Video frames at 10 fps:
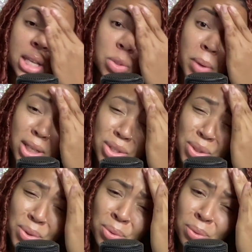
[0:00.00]

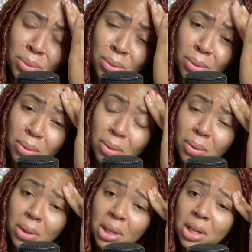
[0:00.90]
22,
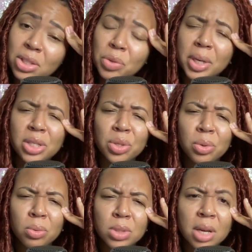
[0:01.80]

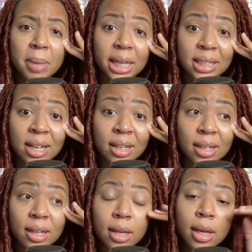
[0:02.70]
something like that.
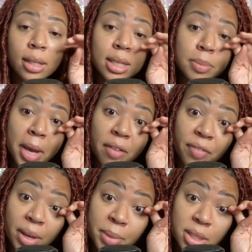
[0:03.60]
This man
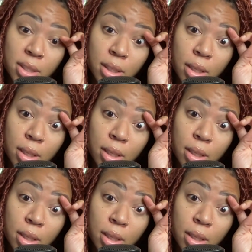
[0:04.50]
famous.